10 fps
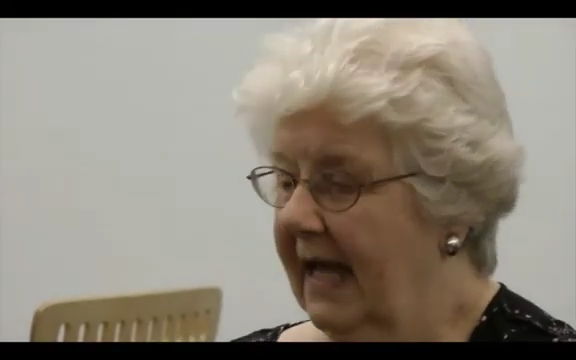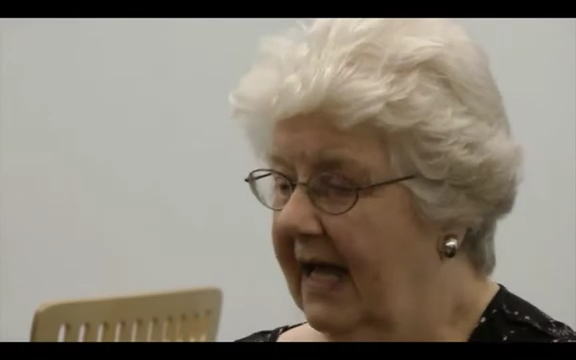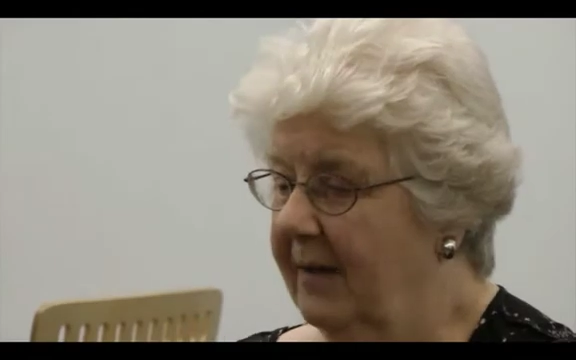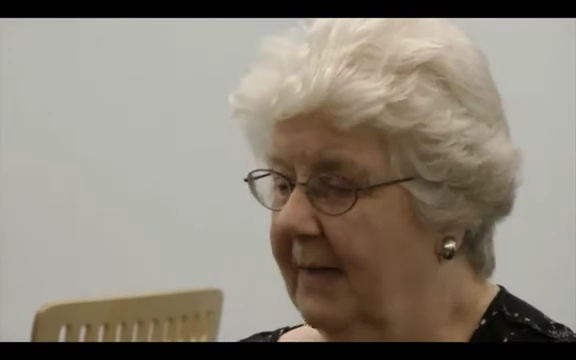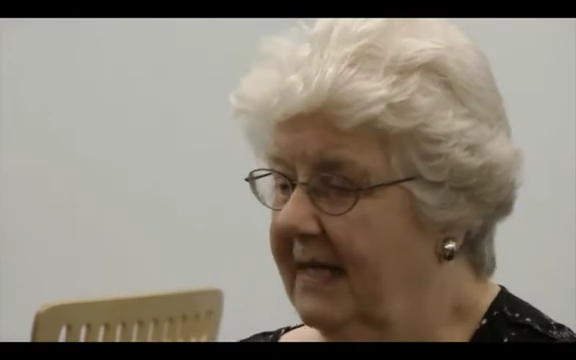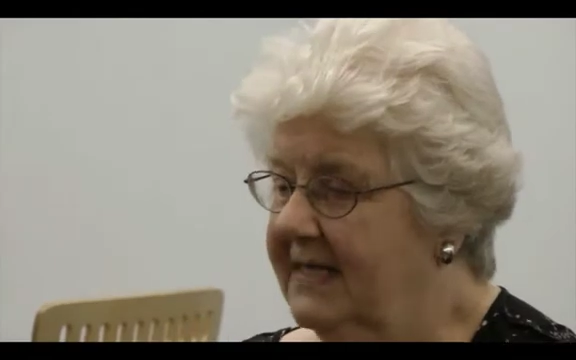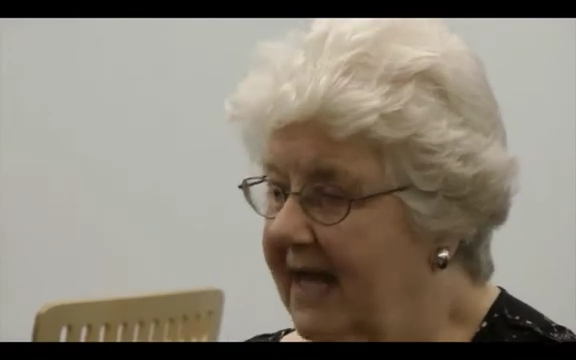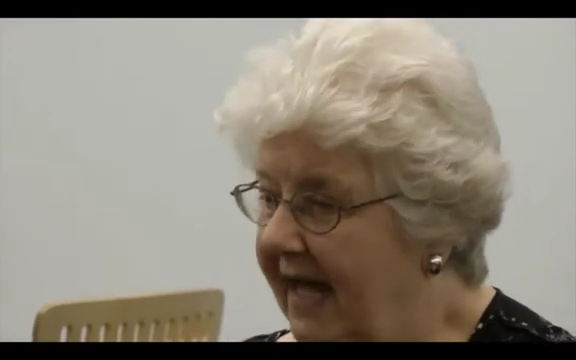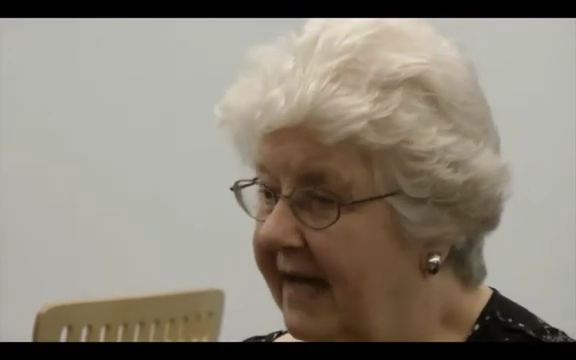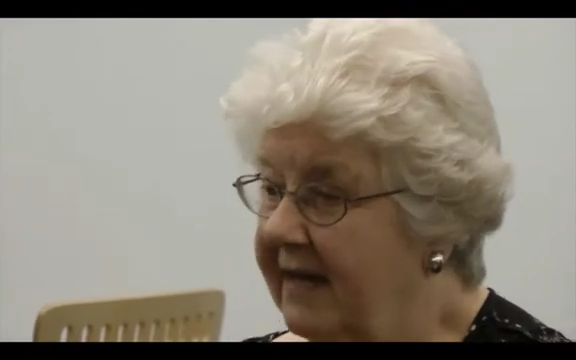And my
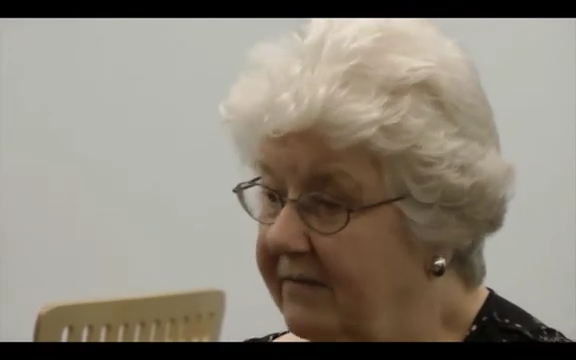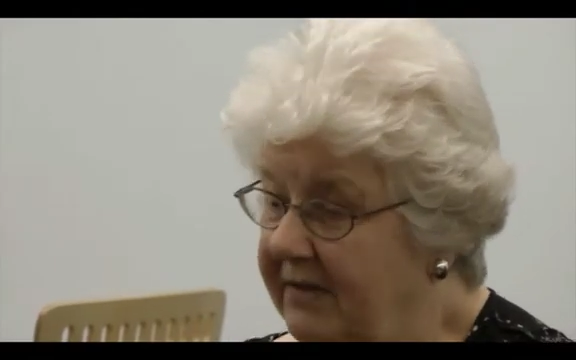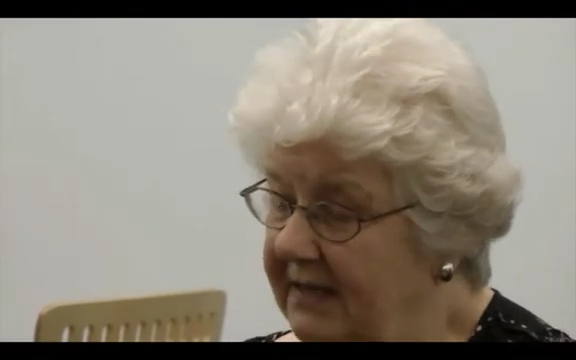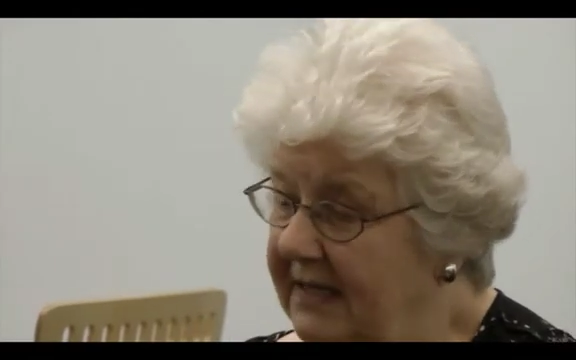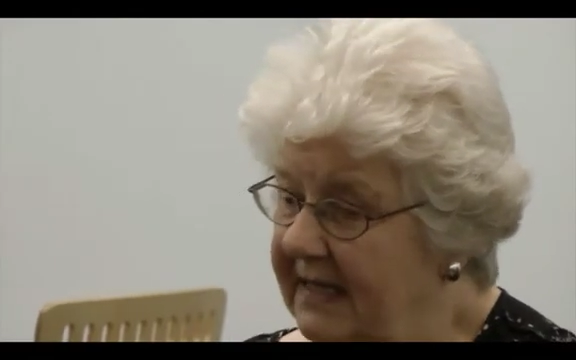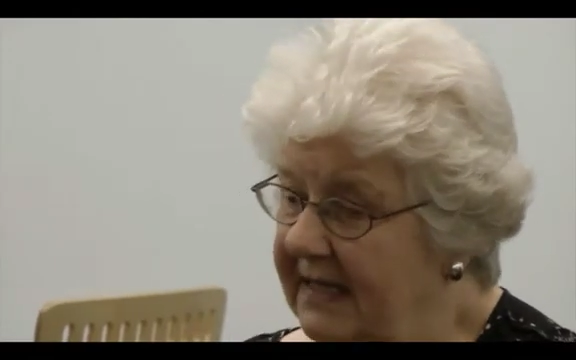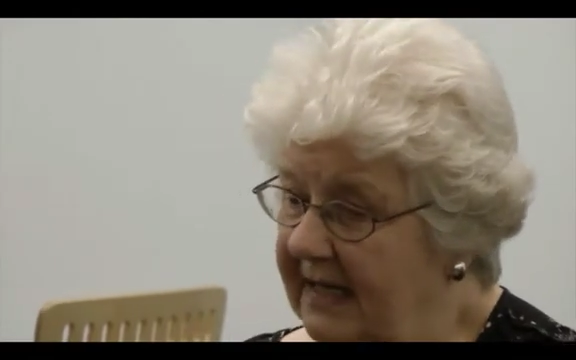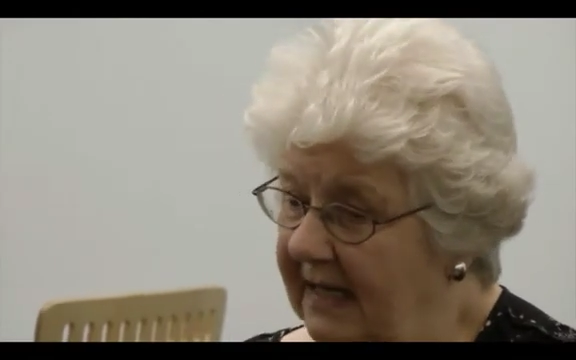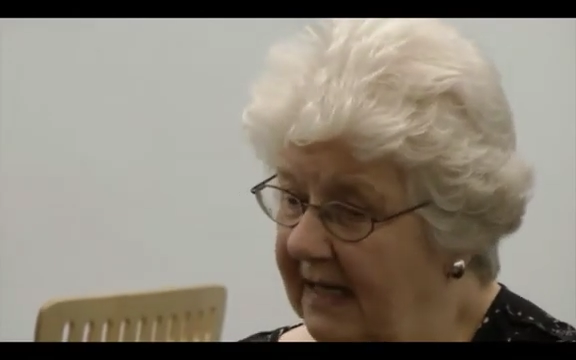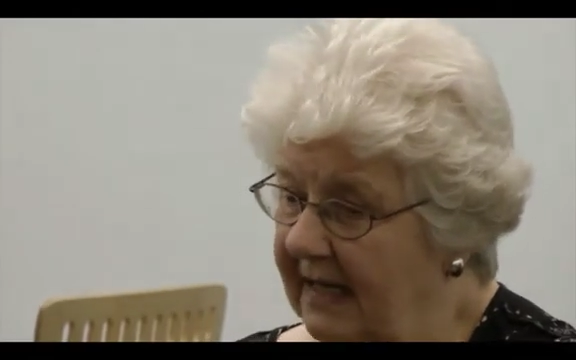dad, evidently,
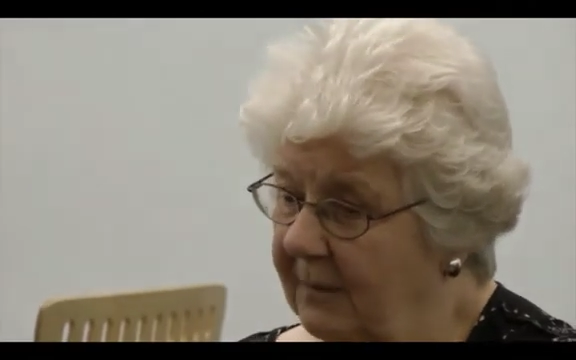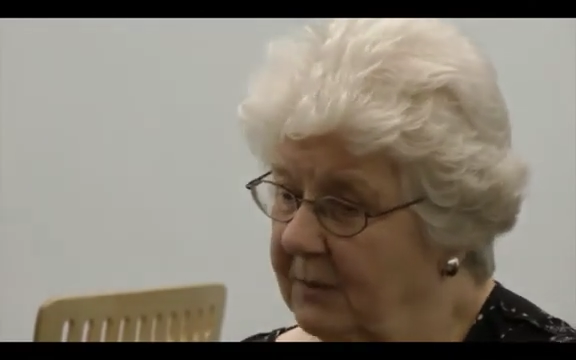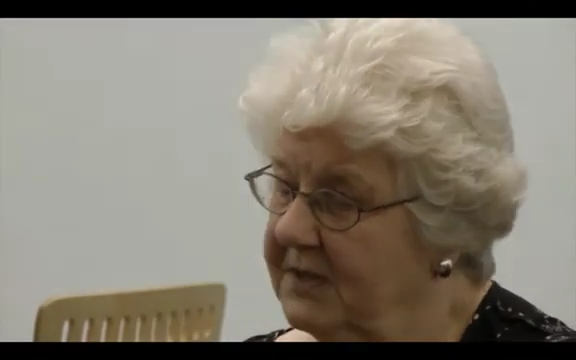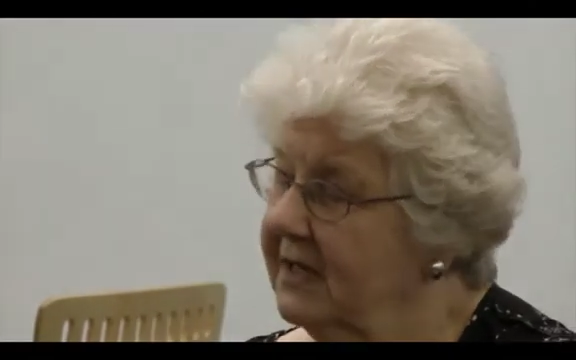was